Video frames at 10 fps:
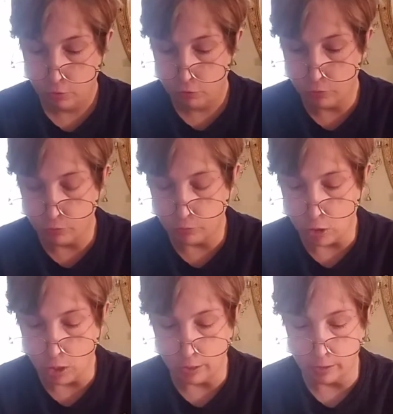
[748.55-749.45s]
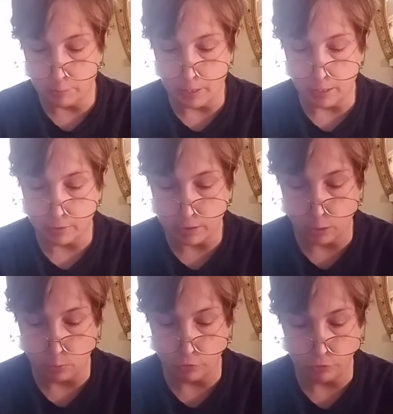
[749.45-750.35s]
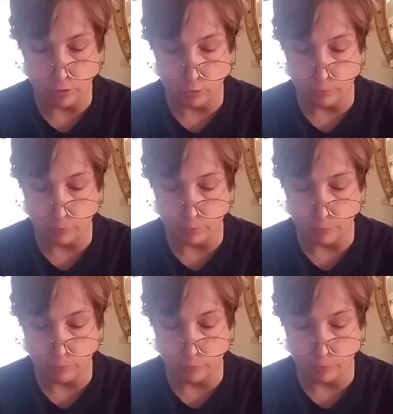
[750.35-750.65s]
She was recalling the past, how well she and her